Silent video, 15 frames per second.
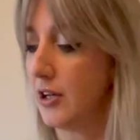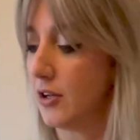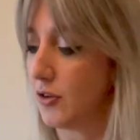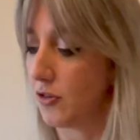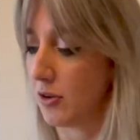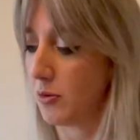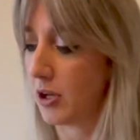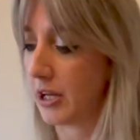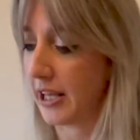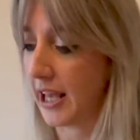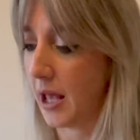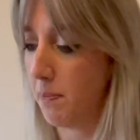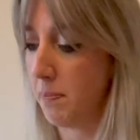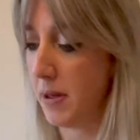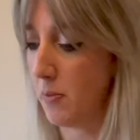So I'm going to
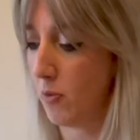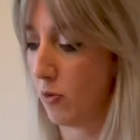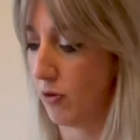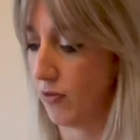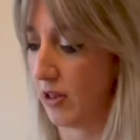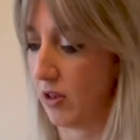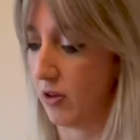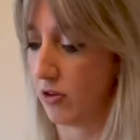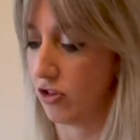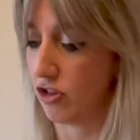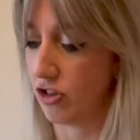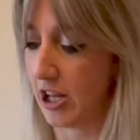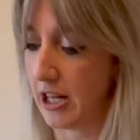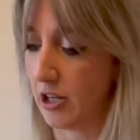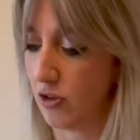get a bit more of the
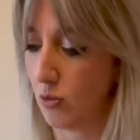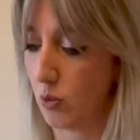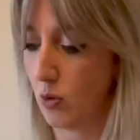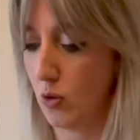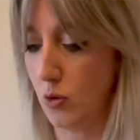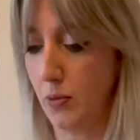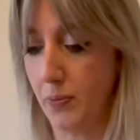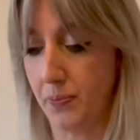Shetland wool.